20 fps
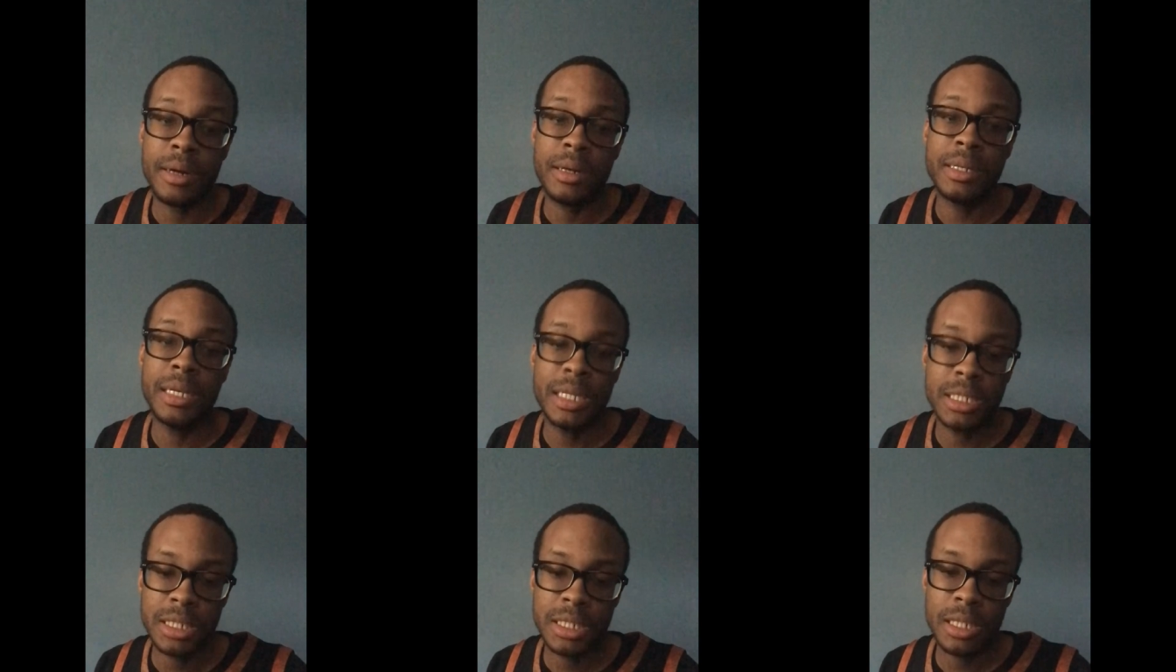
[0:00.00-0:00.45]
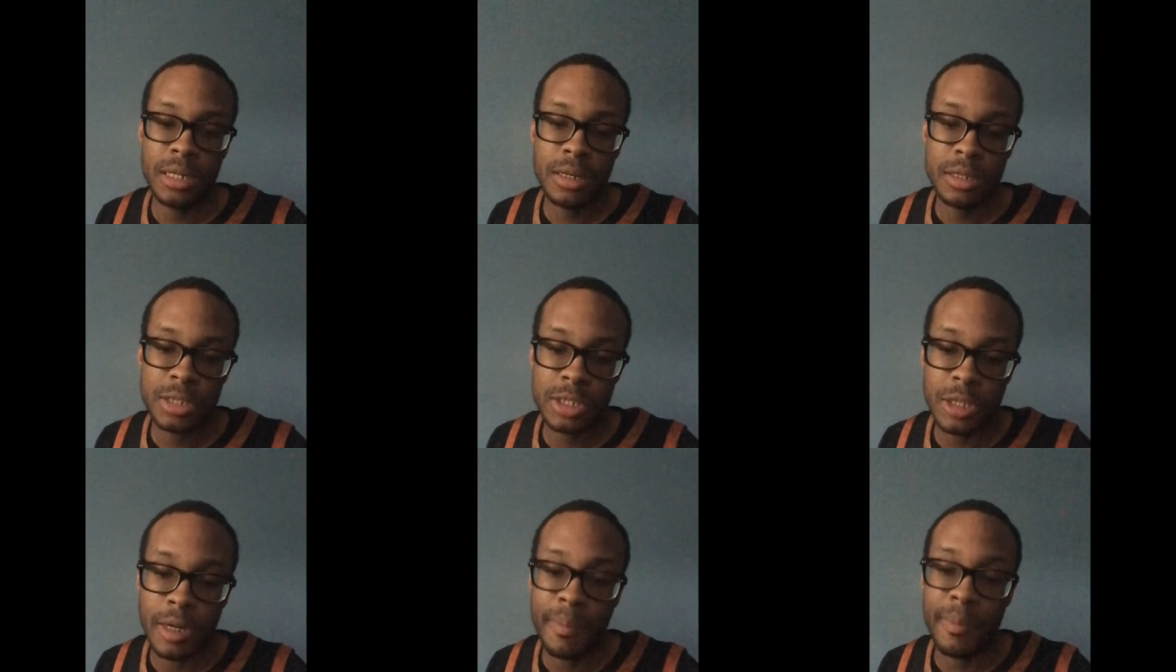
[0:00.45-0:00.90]
this year.
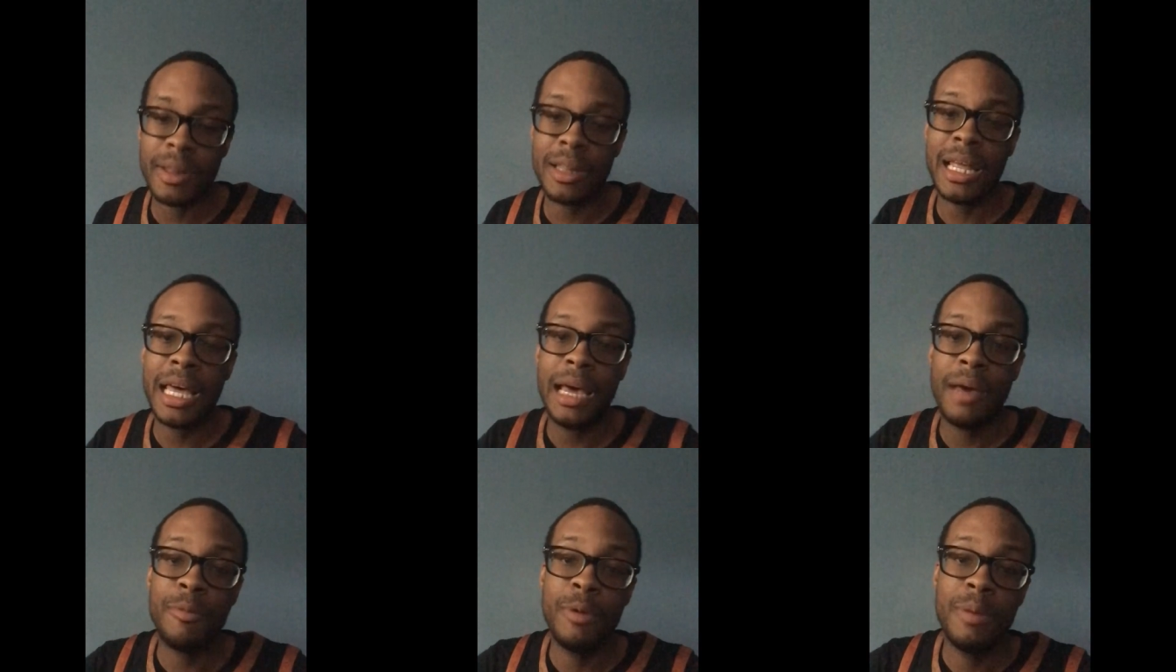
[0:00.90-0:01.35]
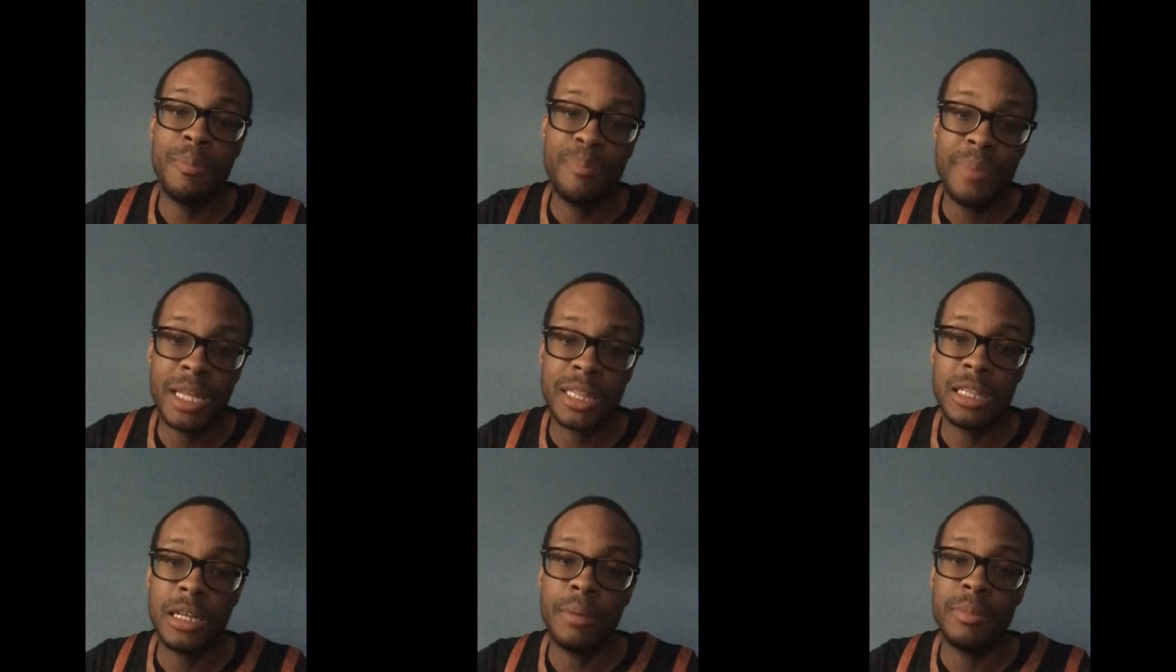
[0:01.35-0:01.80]
So I'm glad we
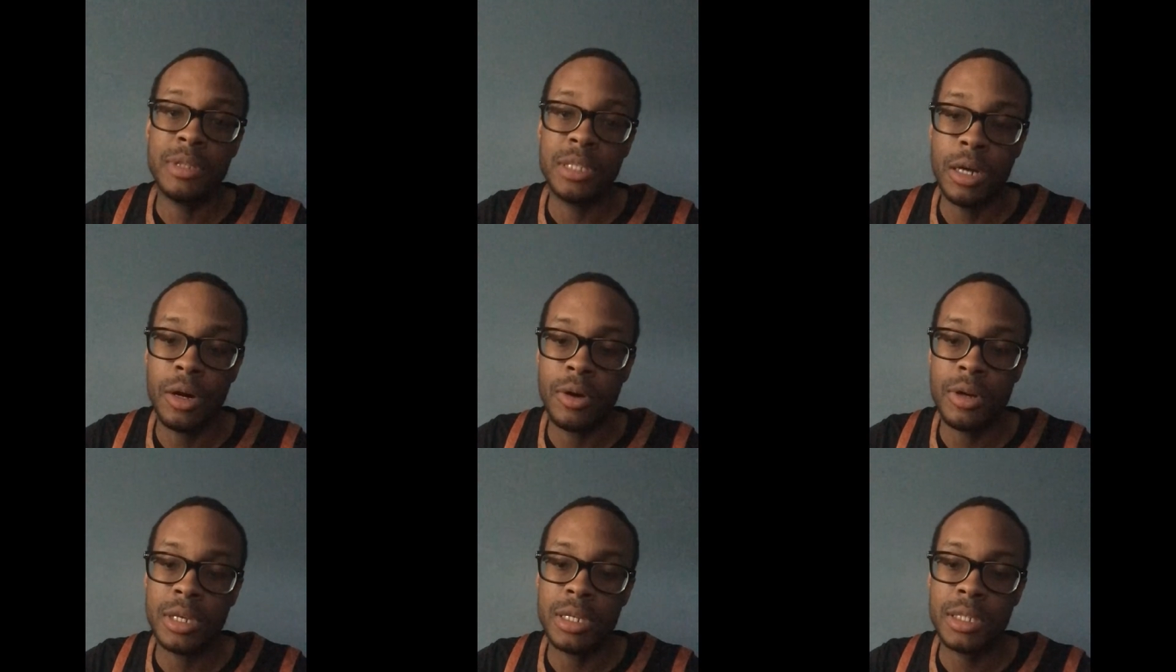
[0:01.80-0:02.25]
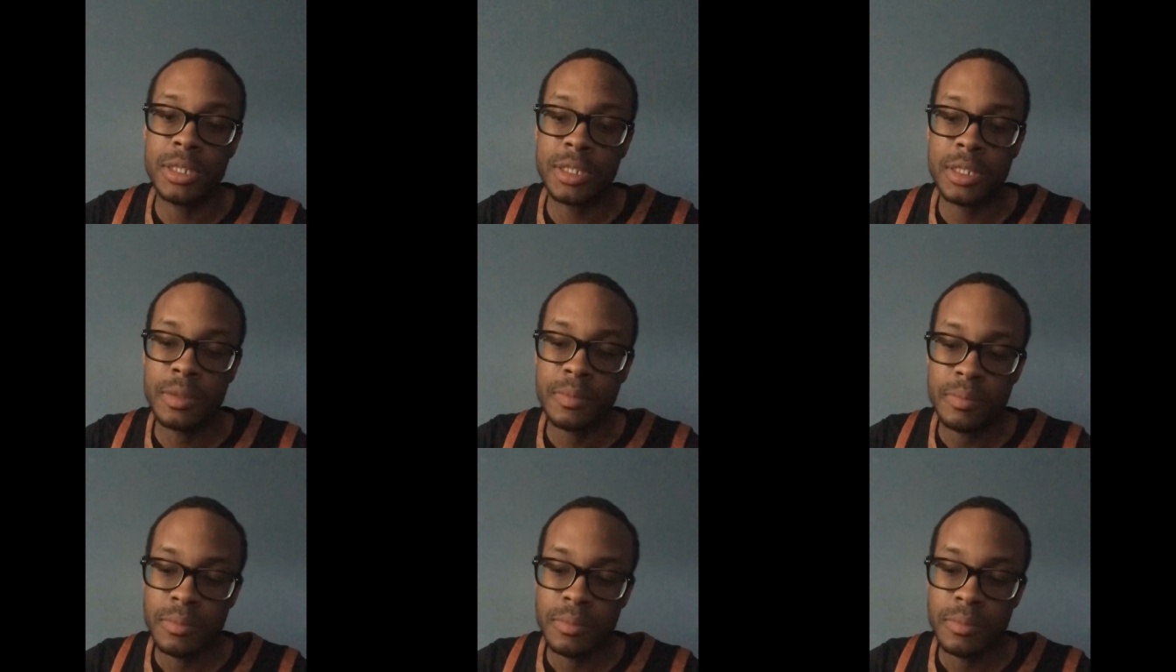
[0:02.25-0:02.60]
picked up Jonas,